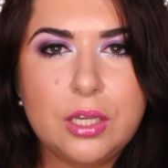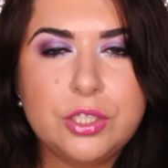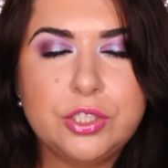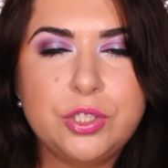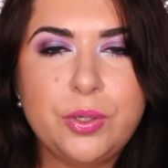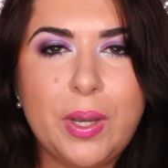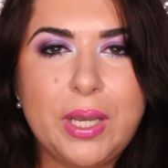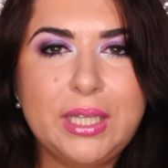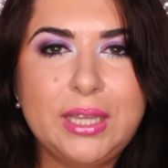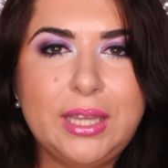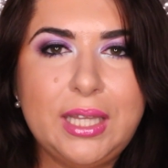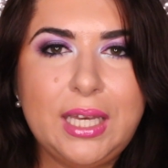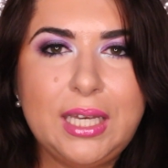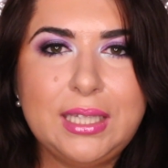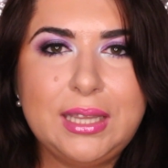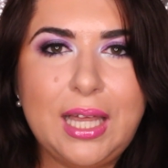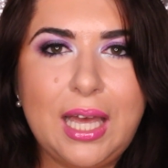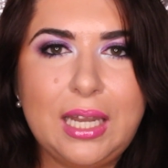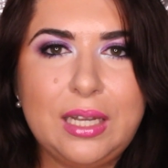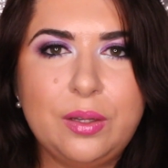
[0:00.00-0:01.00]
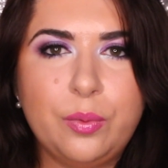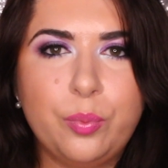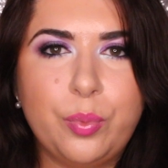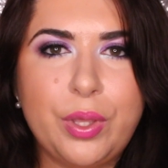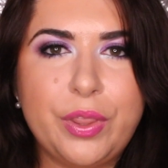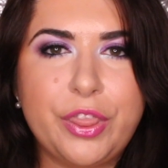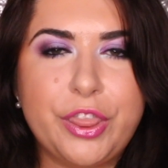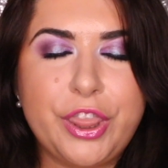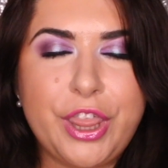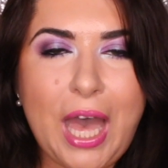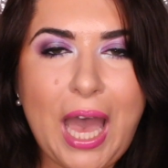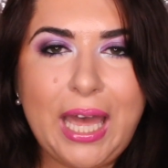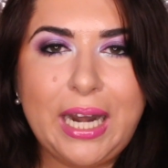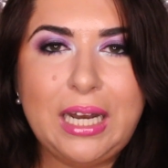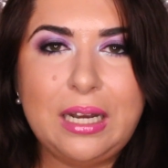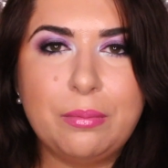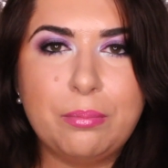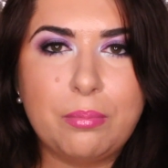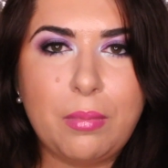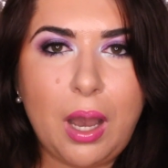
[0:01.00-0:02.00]
So I think that with that
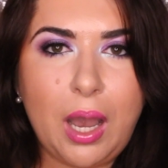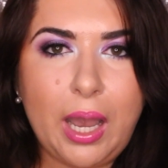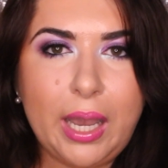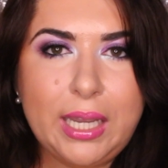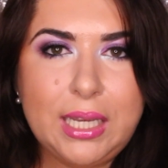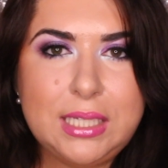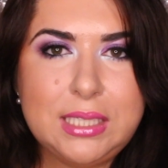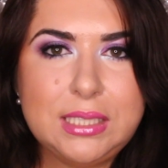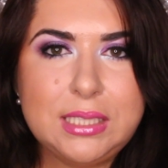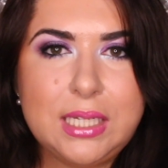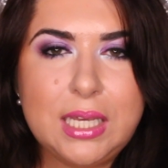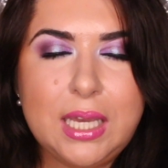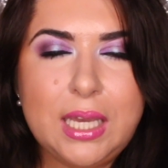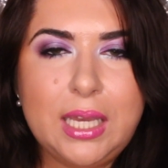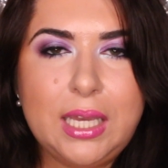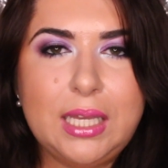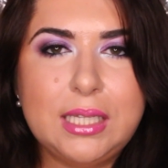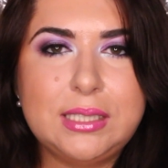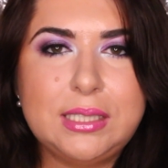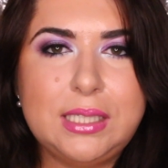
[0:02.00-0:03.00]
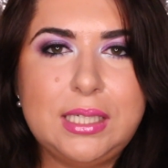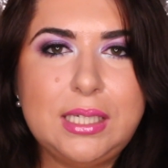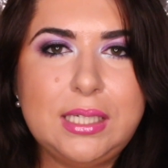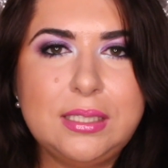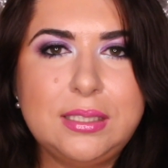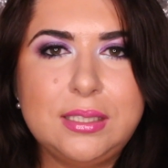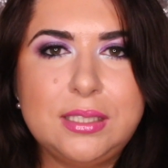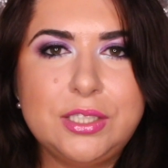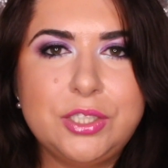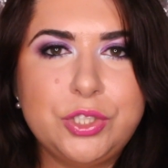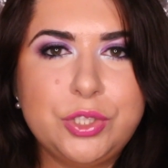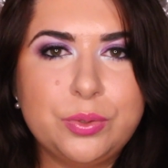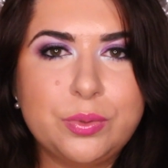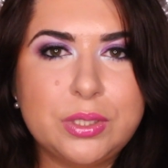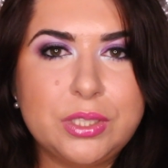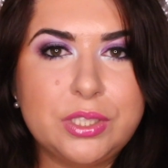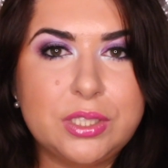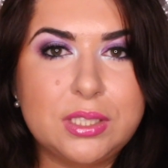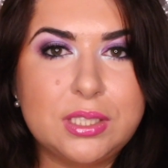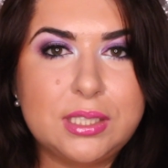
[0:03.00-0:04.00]
in mind, it's easier to
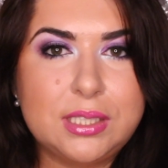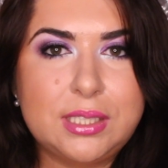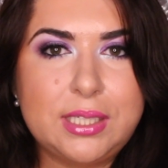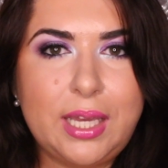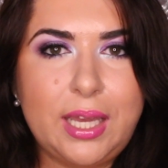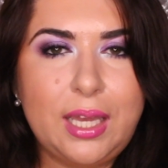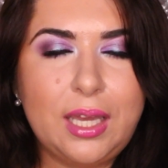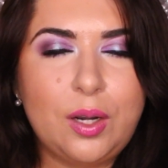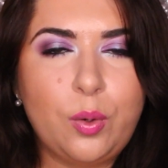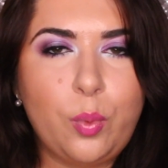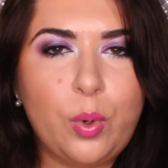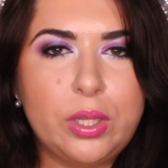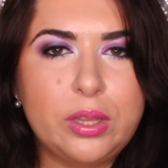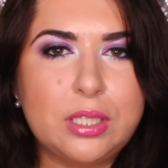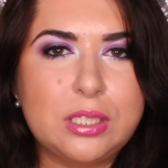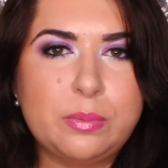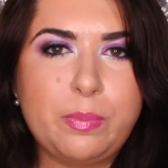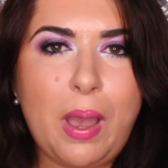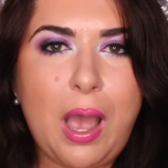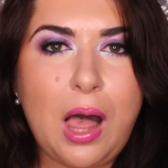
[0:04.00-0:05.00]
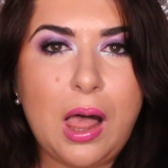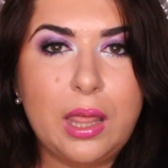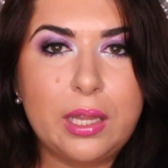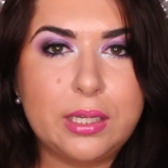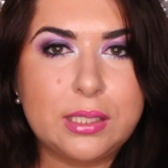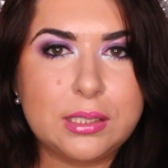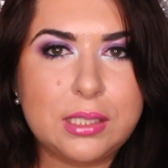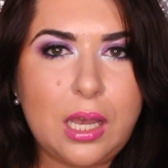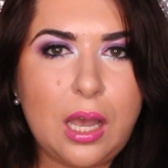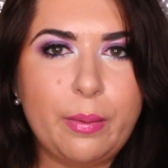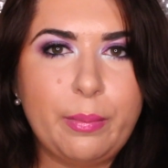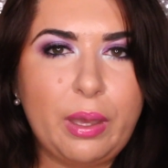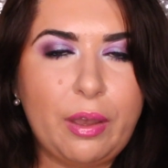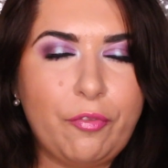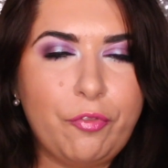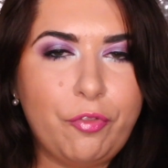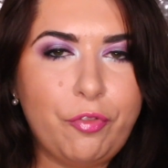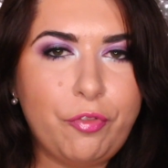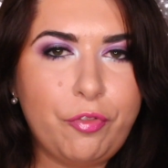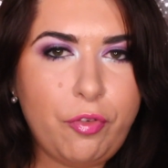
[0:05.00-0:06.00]
understand where this palette is
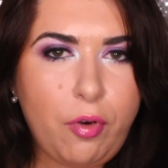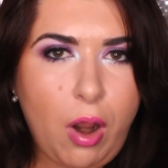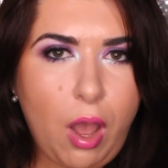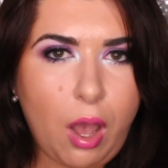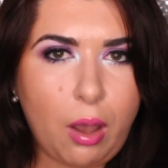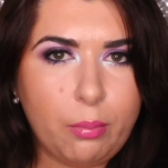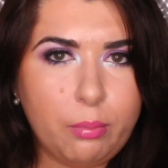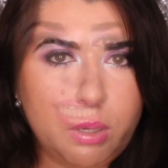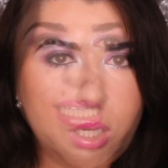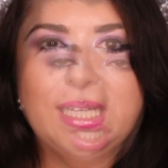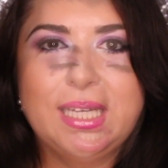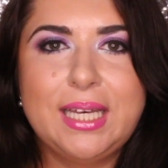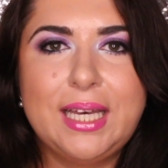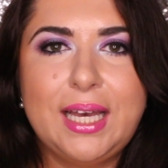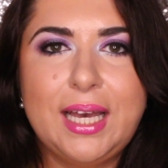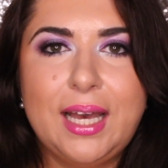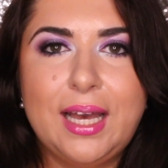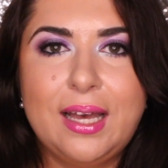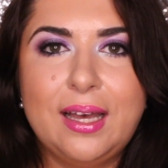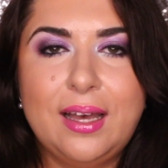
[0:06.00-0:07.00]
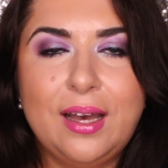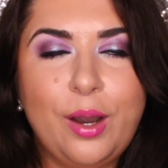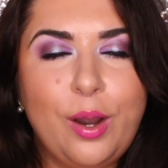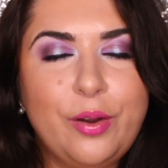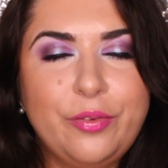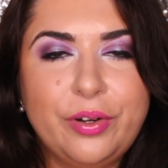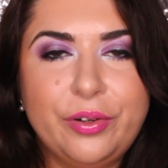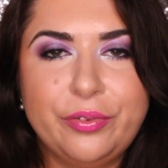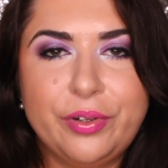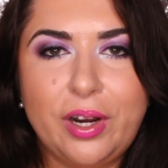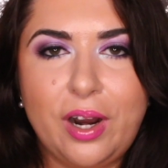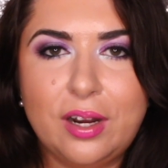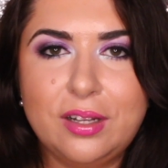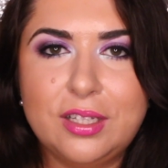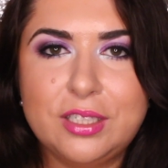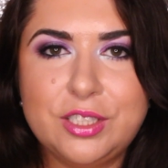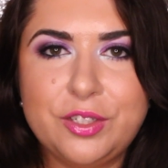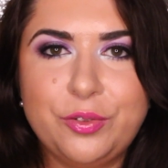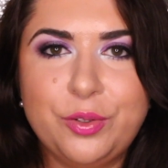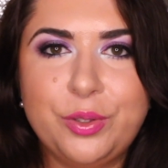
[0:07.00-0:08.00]
coming from. However,
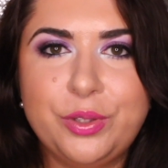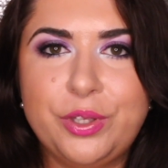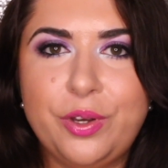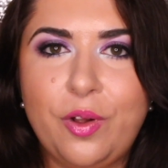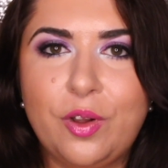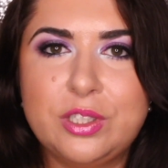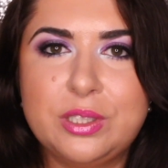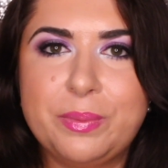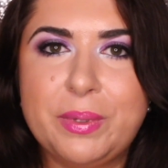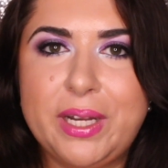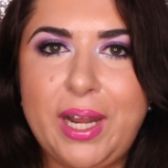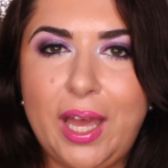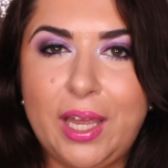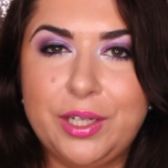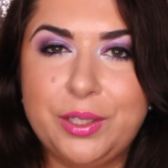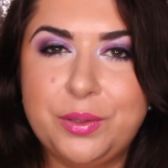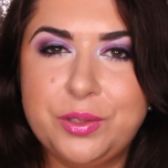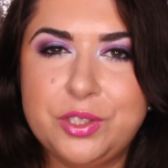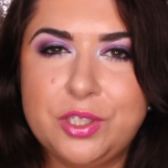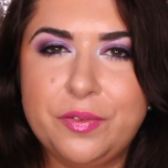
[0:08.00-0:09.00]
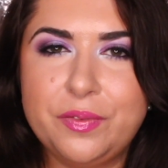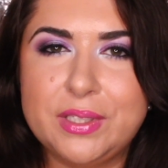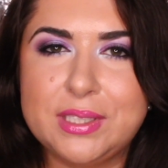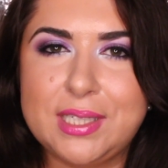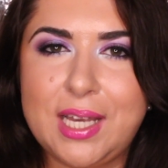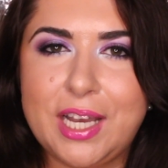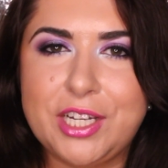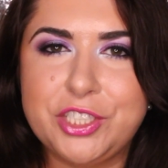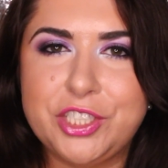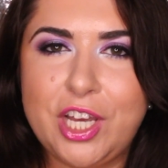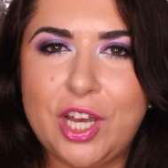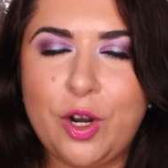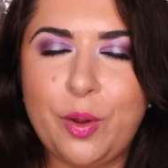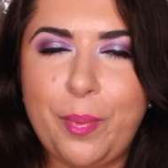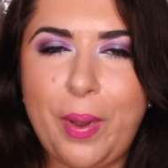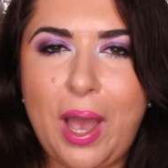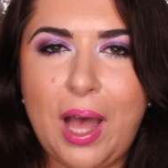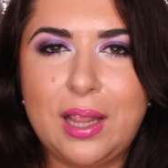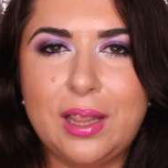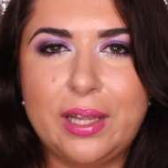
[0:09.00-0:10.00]
regardless of who the ultimate end user of this
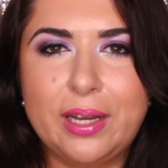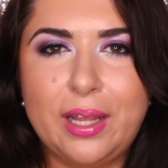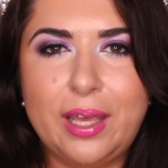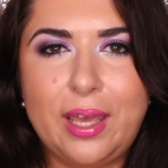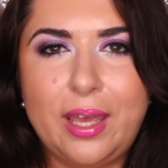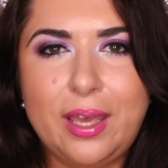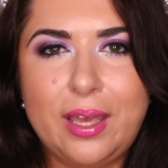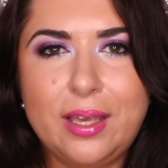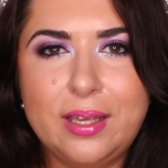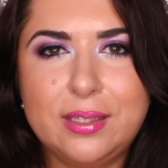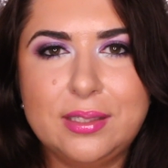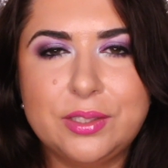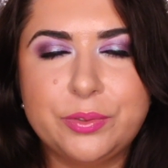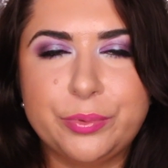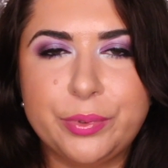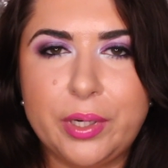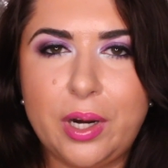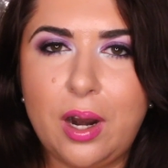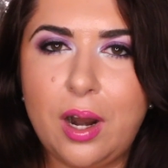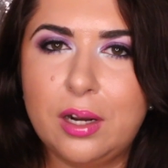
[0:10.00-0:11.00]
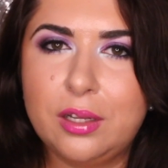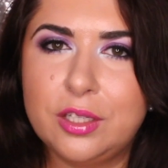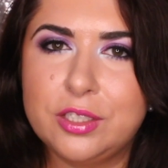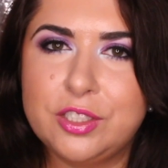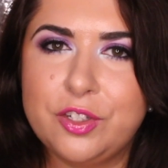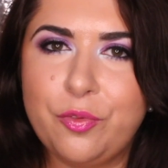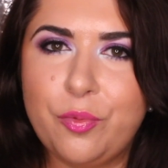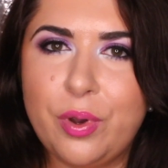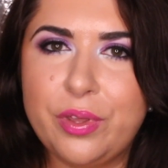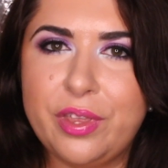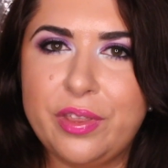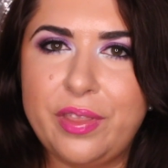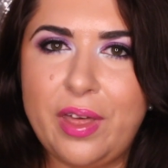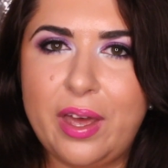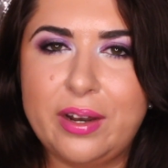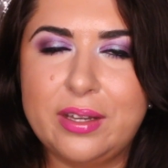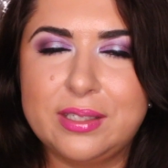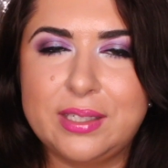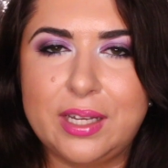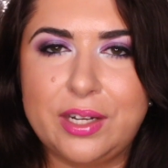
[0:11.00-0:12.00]
eyeshadow palette is, regardless of whether
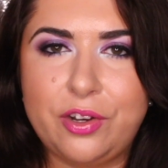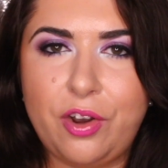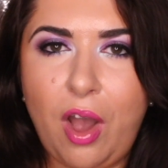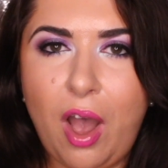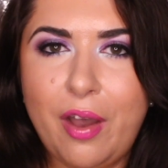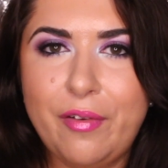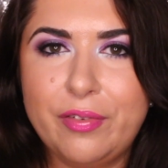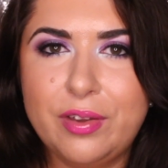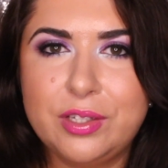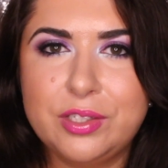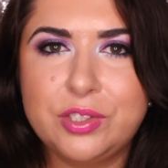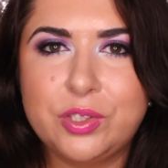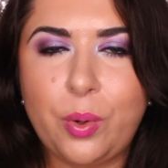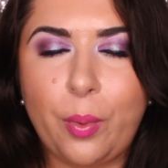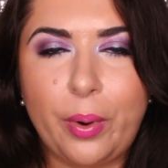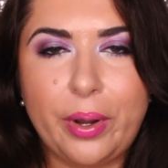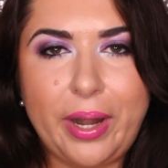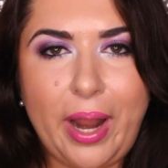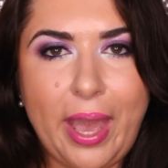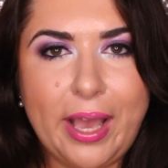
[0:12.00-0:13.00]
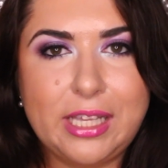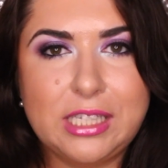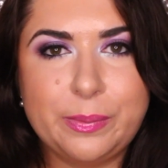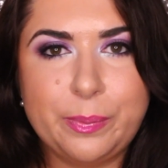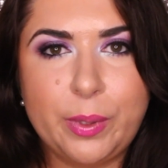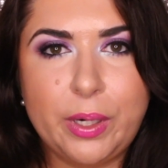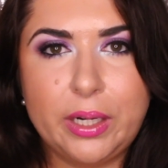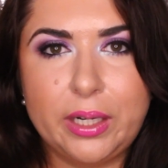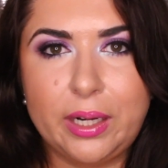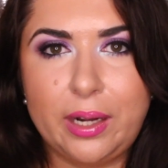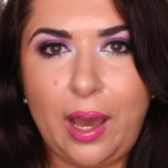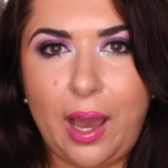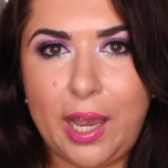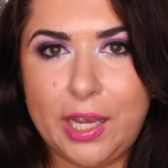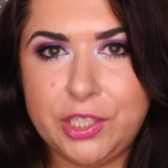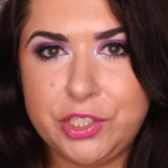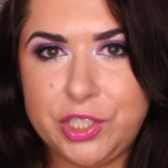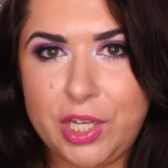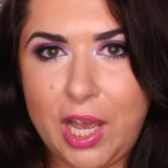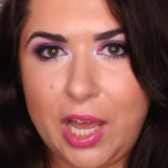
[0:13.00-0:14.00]
that is a novice or an expert in
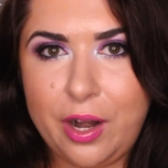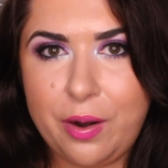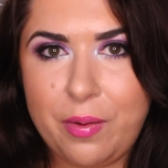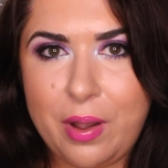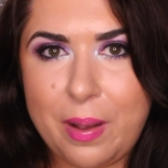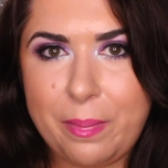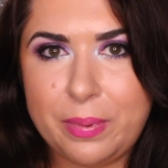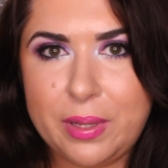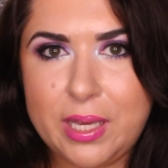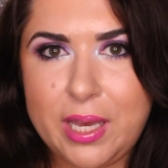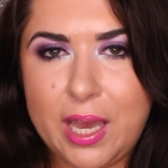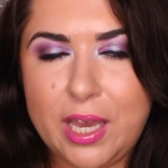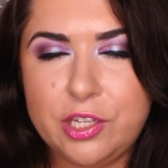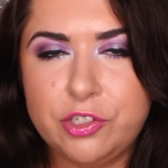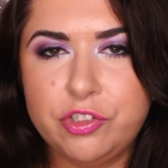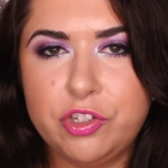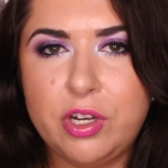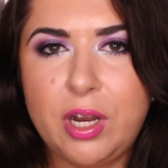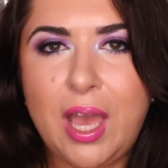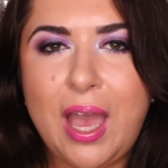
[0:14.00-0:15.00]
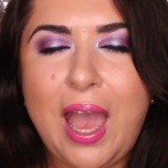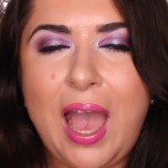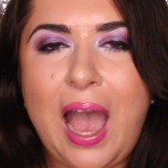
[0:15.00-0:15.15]
eyeshadow application,